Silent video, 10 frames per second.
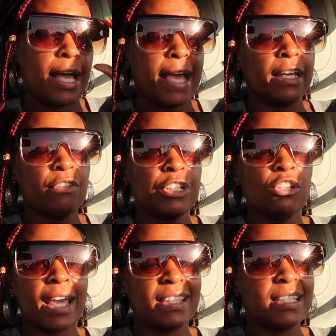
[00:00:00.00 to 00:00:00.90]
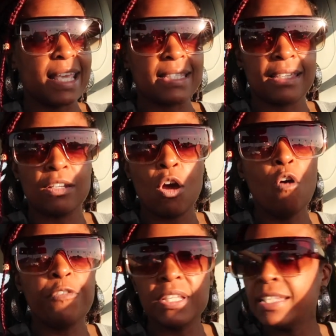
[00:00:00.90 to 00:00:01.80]
I gotta relook at the dates again.
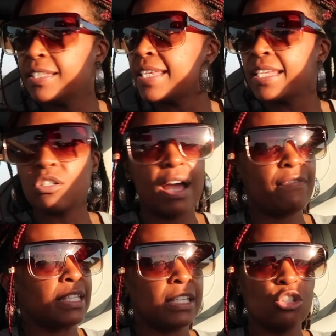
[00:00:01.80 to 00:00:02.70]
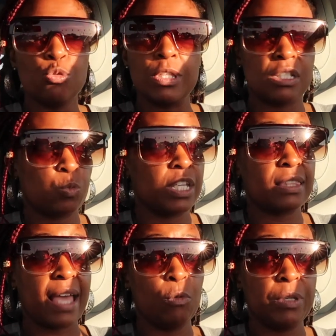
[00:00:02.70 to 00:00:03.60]
Hopefully the dates don't have anything to do with this
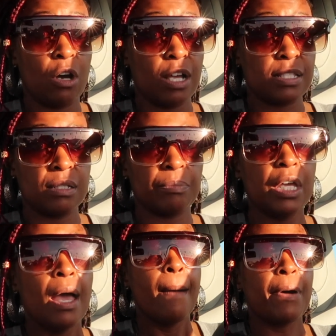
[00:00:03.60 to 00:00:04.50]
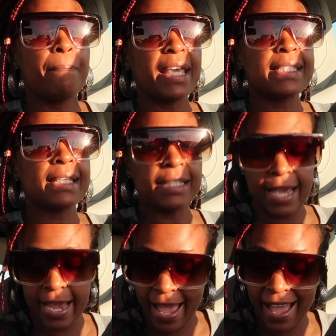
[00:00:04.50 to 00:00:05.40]
week. That would be awesome. But
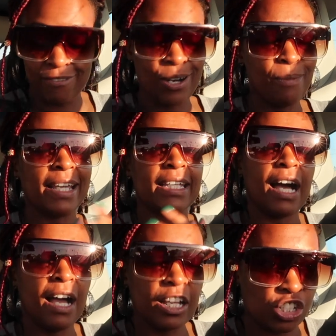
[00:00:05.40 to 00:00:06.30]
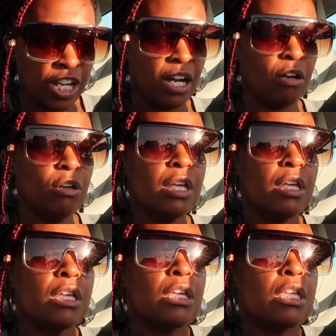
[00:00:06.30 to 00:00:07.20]
basically I have, oh my gosh, y'all,
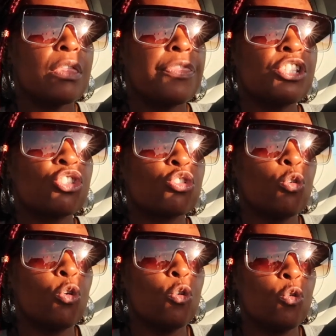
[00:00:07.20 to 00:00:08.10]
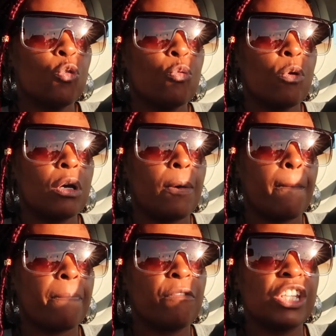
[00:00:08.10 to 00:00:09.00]
this school
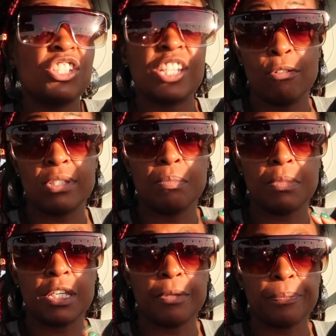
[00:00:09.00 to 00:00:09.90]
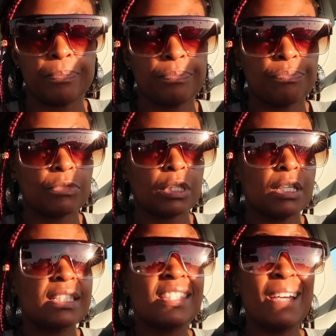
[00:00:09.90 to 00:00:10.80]
reached out to me.
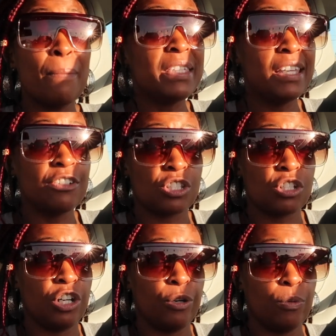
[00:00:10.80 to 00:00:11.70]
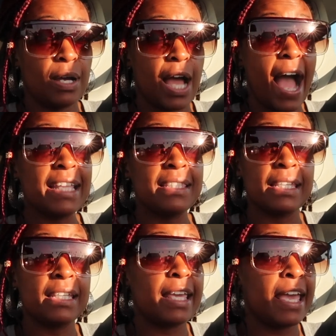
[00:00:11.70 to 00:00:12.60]
Some years ago, I
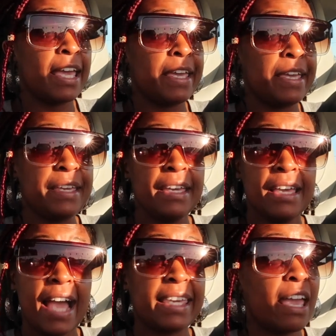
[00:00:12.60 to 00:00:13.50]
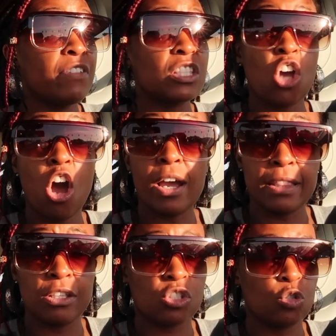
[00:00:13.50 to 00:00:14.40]
did a, I gave a talk
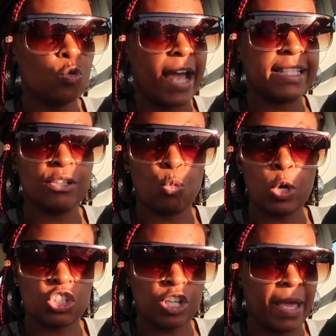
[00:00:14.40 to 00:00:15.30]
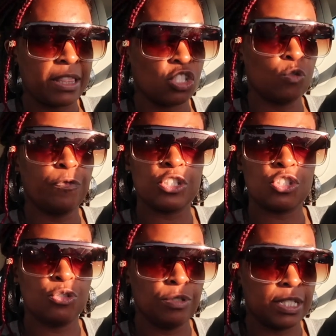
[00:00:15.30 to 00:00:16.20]
at the school, I did a workshop at the school for the
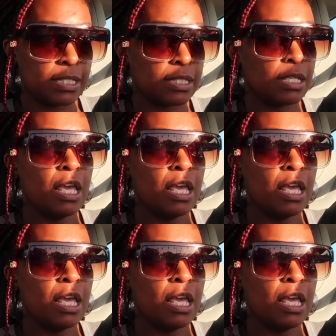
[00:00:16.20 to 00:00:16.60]
students.